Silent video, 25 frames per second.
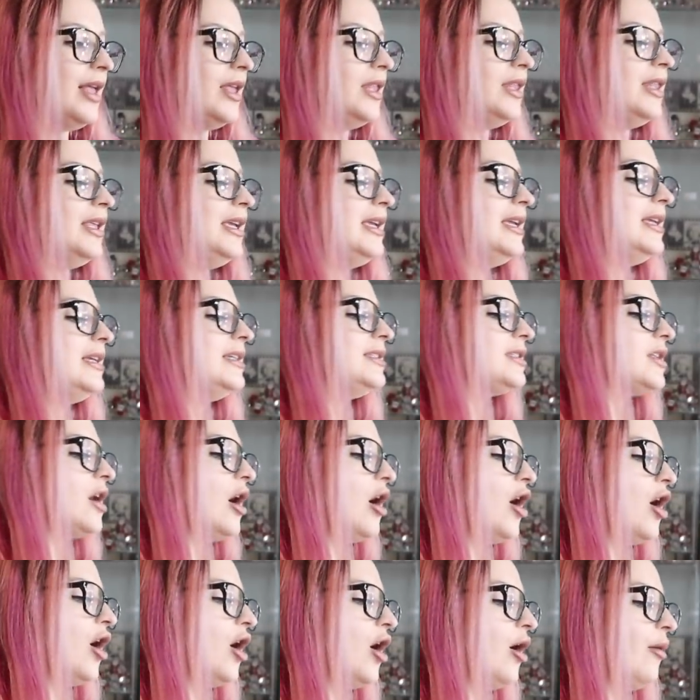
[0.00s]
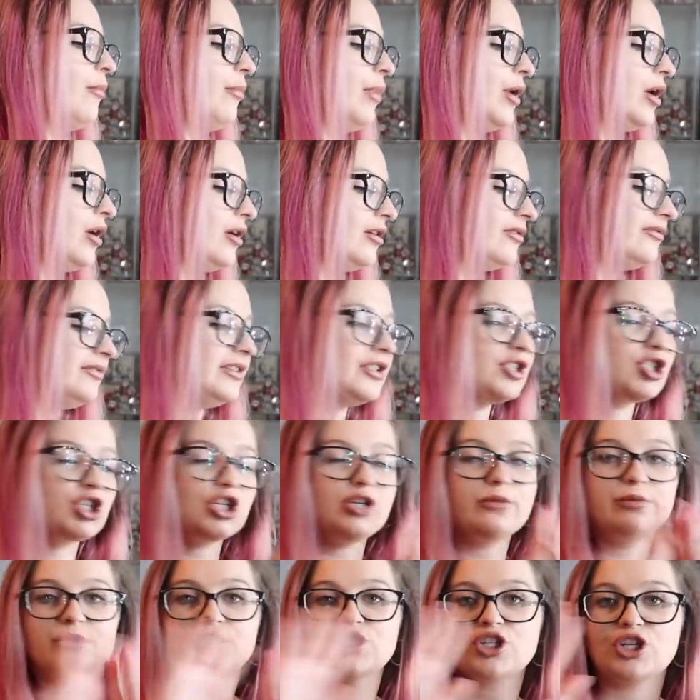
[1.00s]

These are perfect, cheap and